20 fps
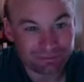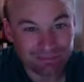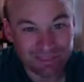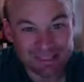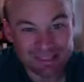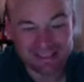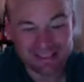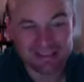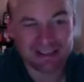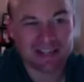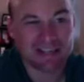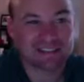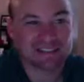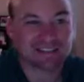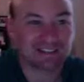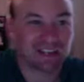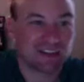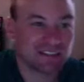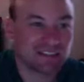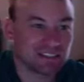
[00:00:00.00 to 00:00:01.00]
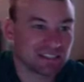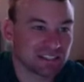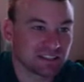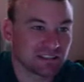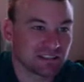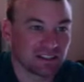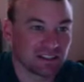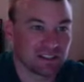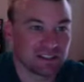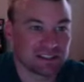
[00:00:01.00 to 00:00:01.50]
Saranac obviously a
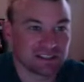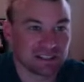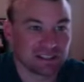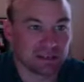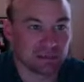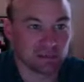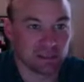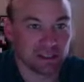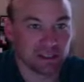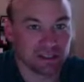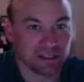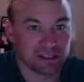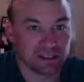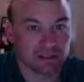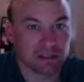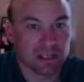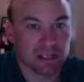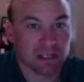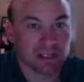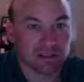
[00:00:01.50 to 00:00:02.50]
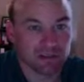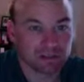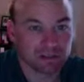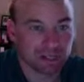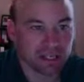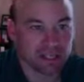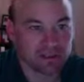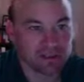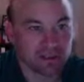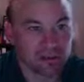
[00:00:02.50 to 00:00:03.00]
very desirable area
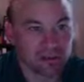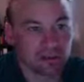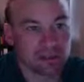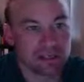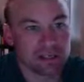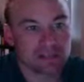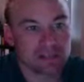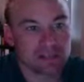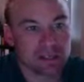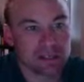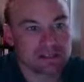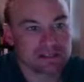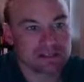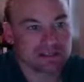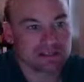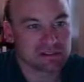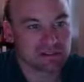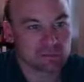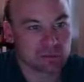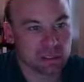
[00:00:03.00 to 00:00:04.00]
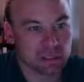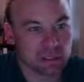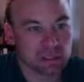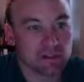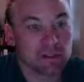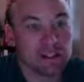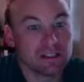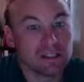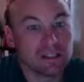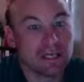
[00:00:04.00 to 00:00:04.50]
located along Lake Manassas as
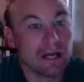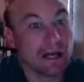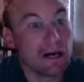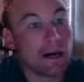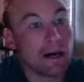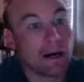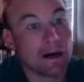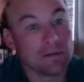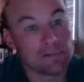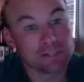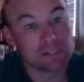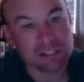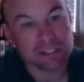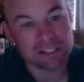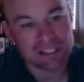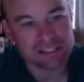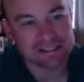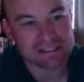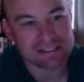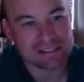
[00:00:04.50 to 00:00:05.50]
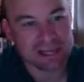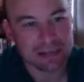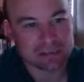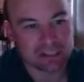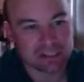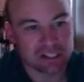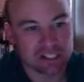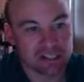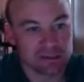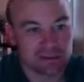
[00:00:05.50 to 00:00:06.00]
well. Uh, so decent
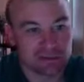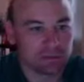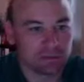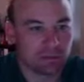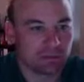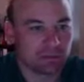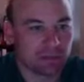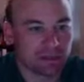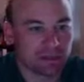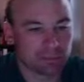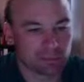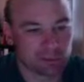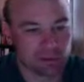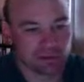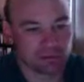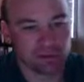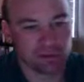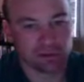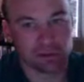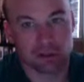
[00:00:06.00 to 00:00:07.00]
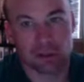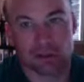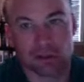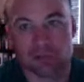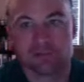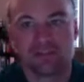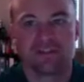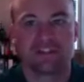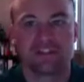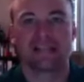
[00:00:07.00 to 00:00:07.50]
option here built by Brookfield
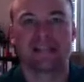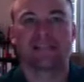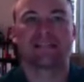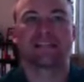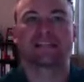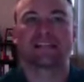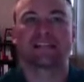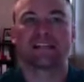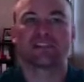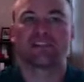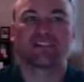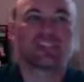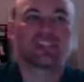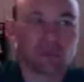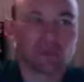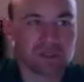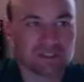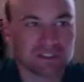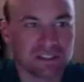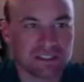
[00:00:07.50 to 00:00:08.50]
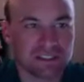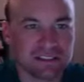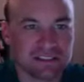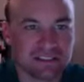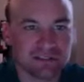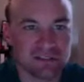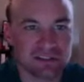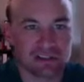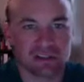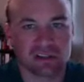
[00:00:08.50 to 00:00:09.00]
Homes. If you'd like to schedule showings for any of these,
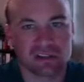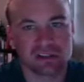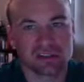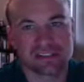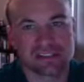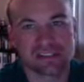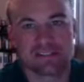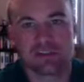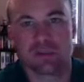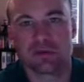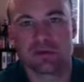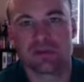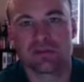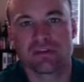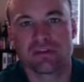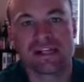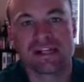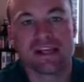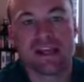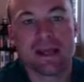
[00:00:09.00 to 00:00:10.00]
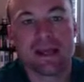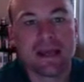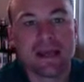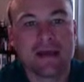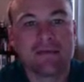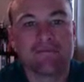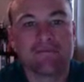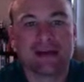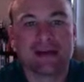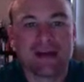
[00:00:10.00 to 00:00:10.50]
give us a call,
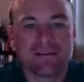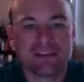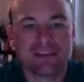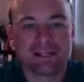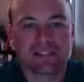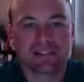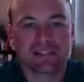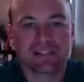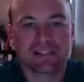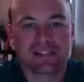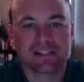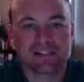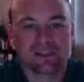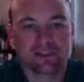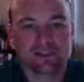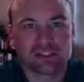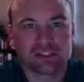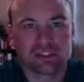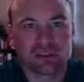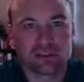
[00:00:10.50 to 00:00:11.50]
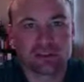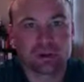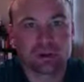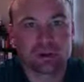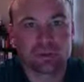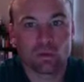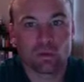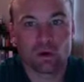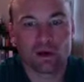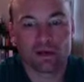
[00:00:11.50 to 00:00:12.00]

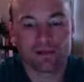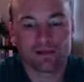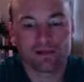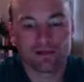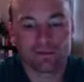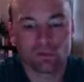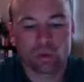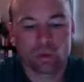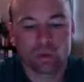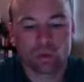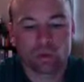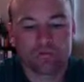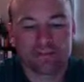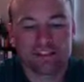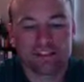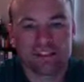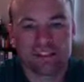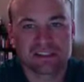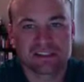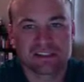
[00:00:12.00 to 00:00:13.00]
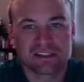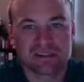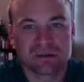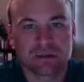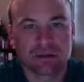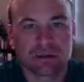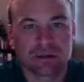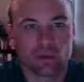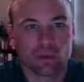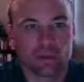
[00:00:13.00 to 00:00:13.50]
703-596-0011 or visit us
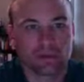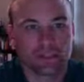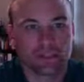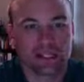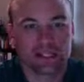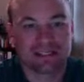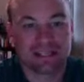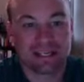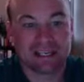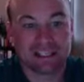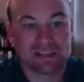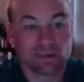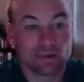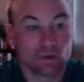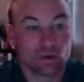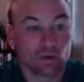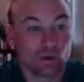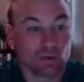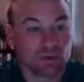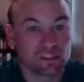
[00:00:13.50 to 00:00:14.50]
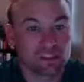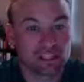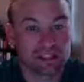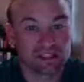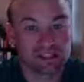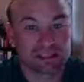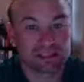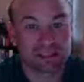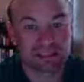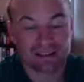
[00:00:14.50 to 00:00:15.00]
on the website at
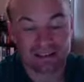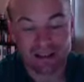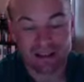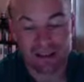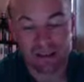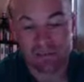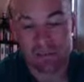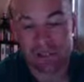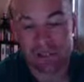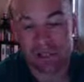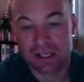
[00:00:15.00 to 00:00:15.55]
GainesvilleHomesDaily.com.